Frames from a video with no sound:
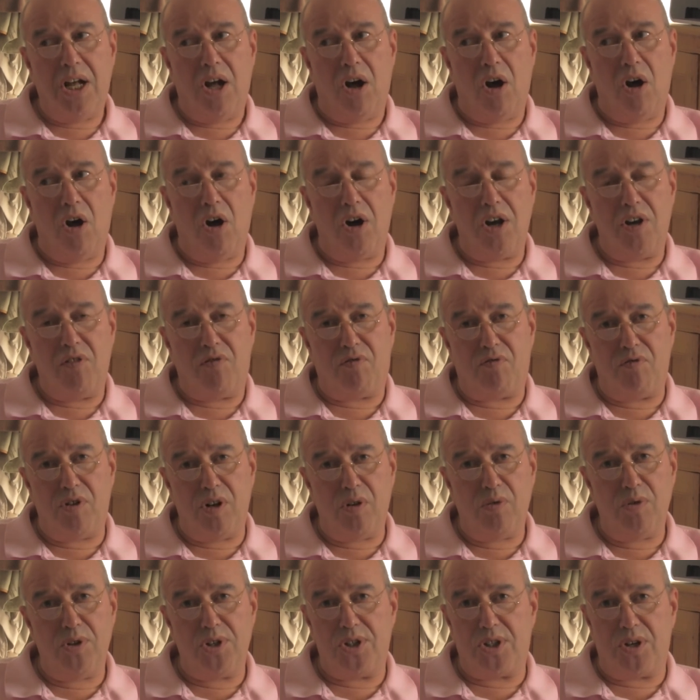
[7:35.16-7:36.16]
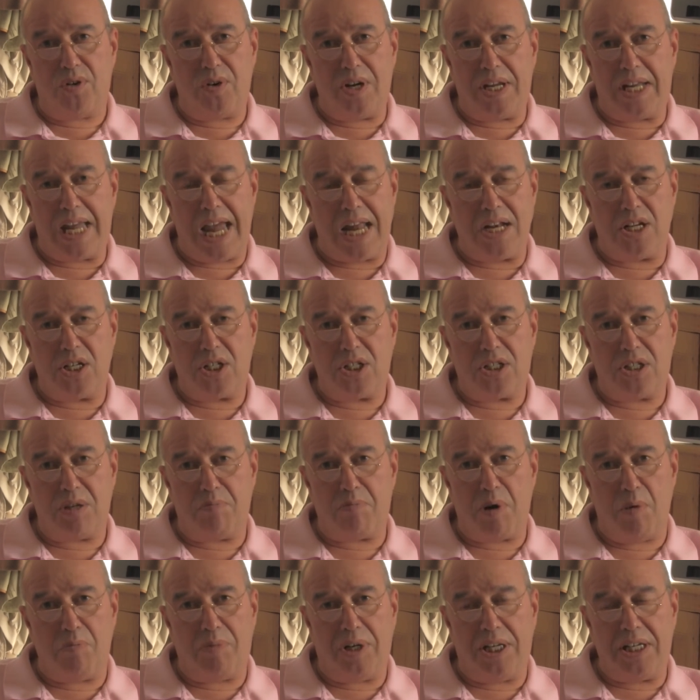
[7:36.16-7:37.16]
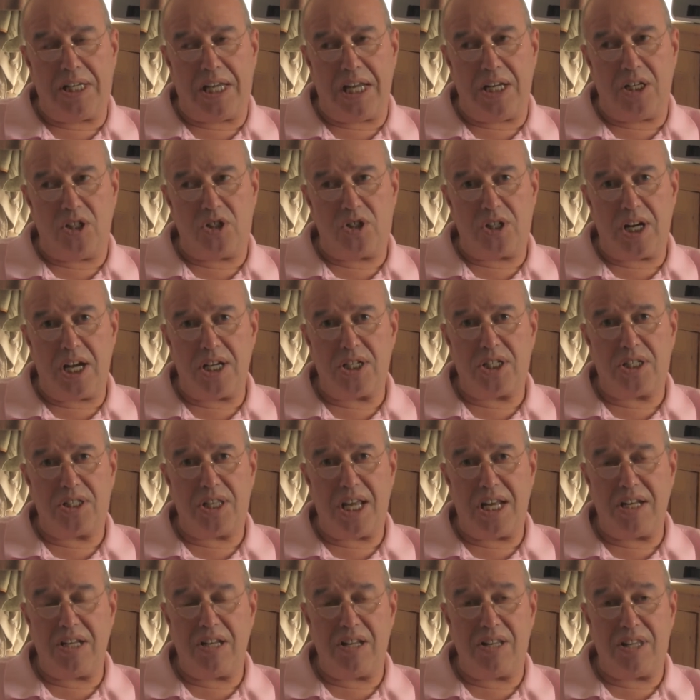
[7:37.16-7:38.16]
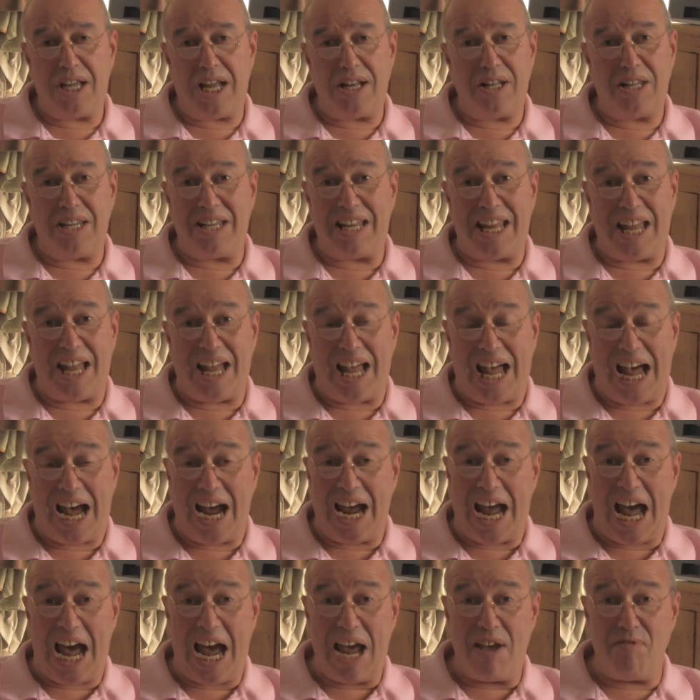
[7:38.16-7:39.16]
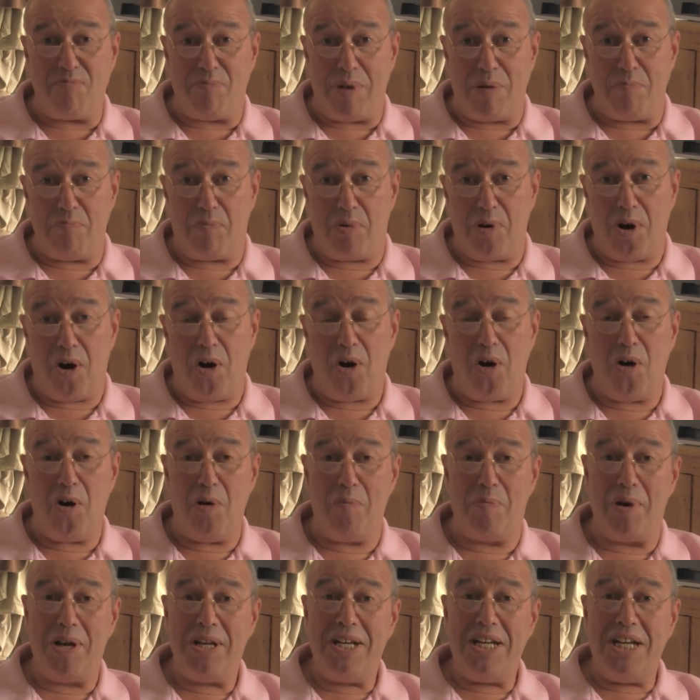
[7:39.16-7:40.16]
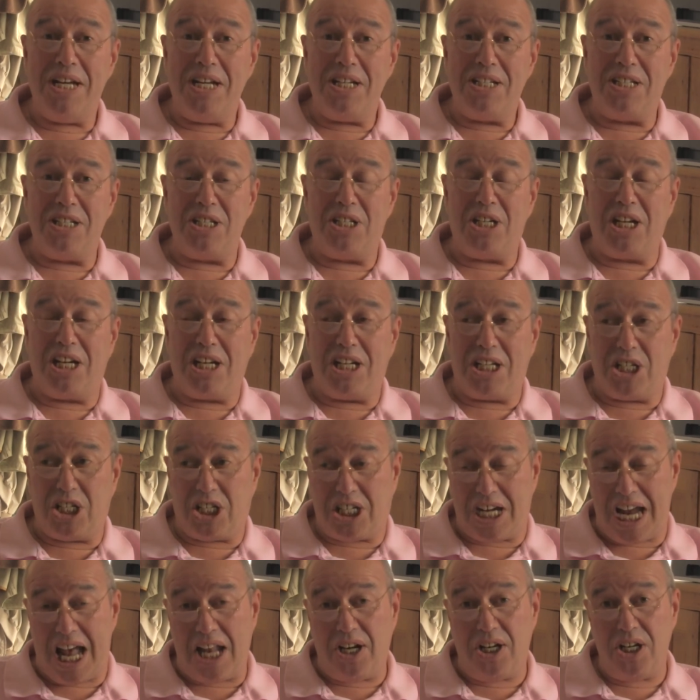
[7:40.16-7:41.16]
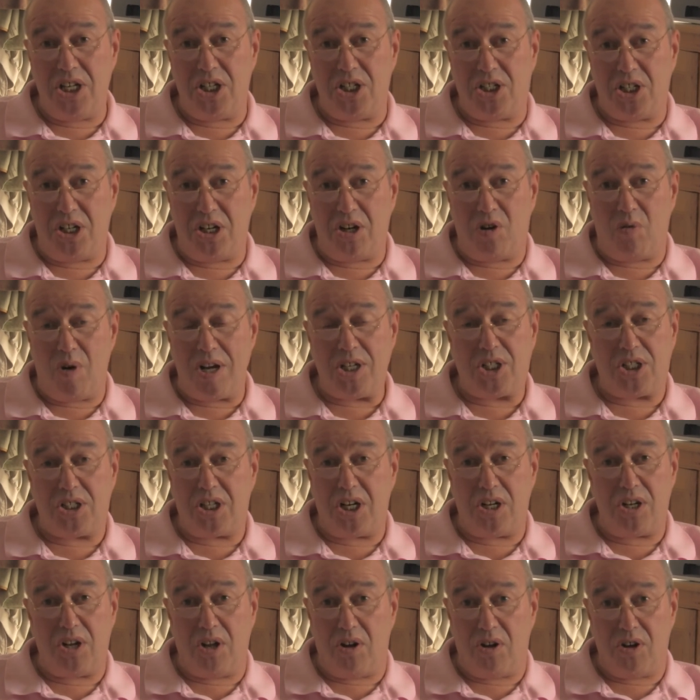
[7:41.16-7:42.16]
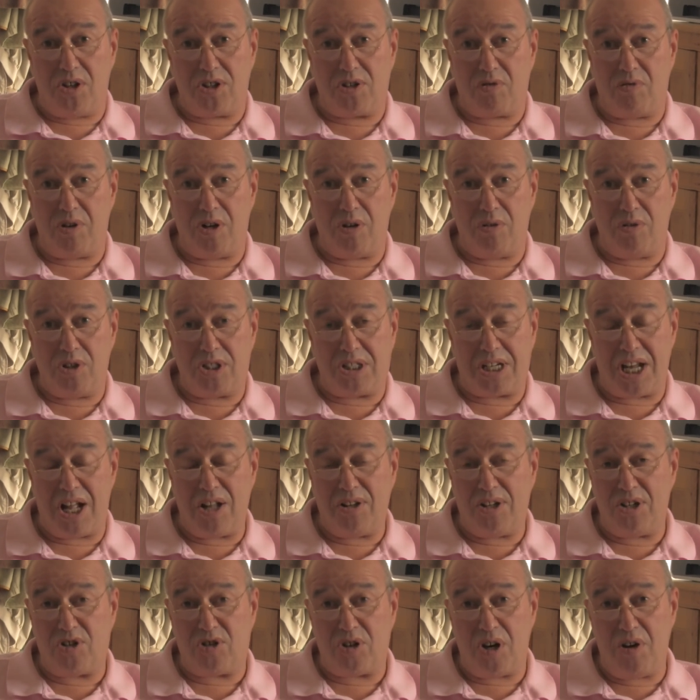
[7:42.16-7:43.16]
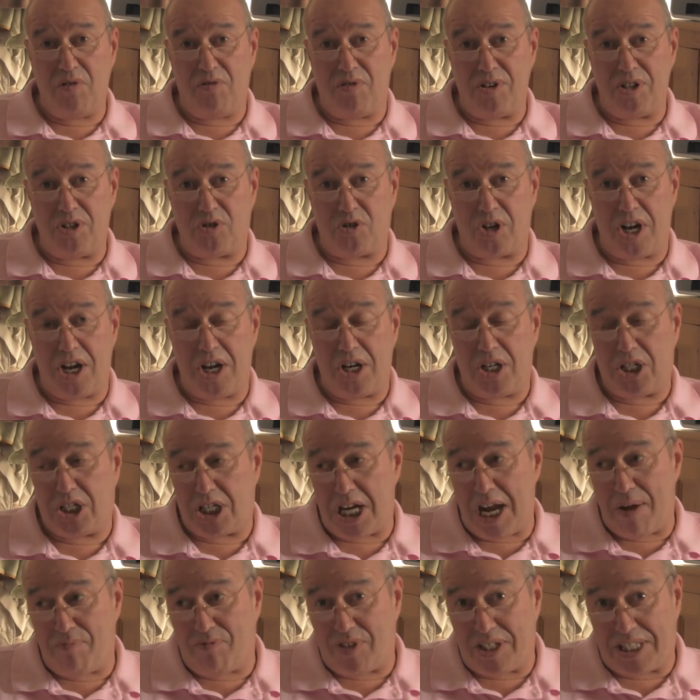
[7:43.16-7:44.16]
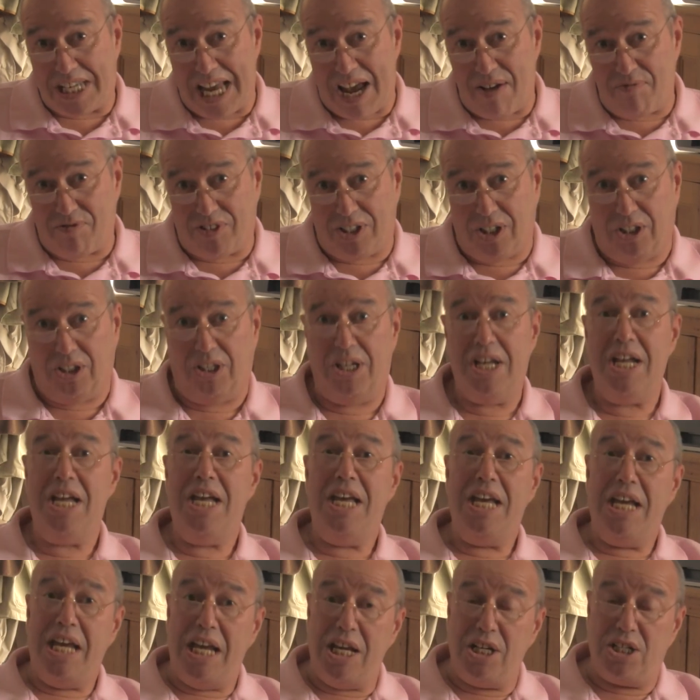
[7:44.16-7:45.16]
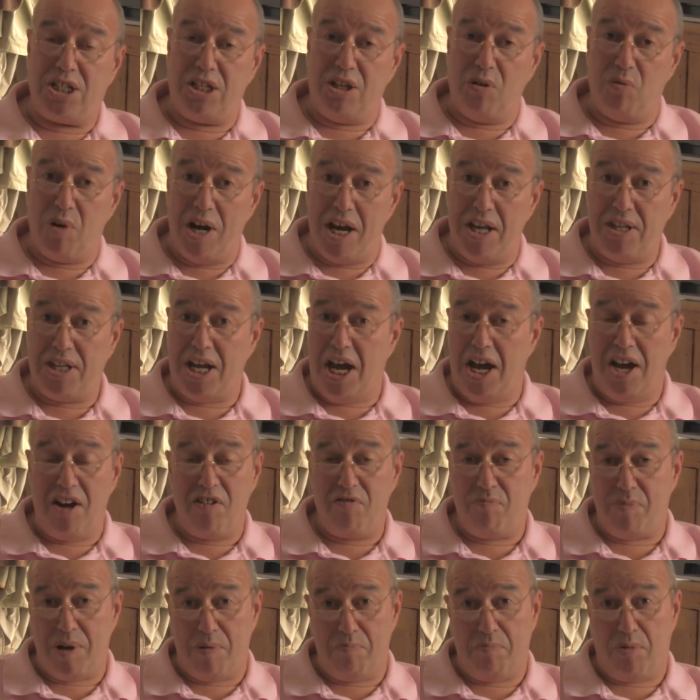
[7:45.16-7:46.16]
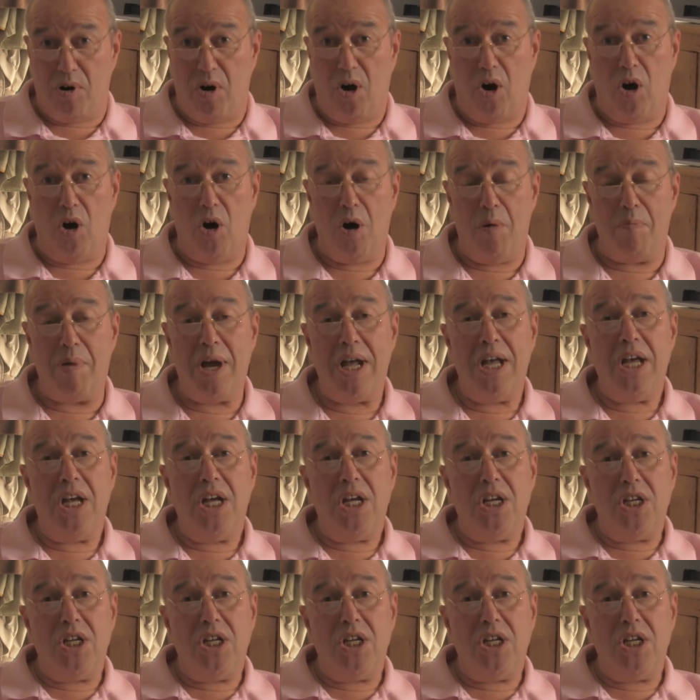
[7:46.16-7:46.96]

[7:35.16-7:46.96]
or if rules are against the public interest, then I've been brought up to challenge and question those rules. Tell the truth and shame the devil is the way that I've been brought up.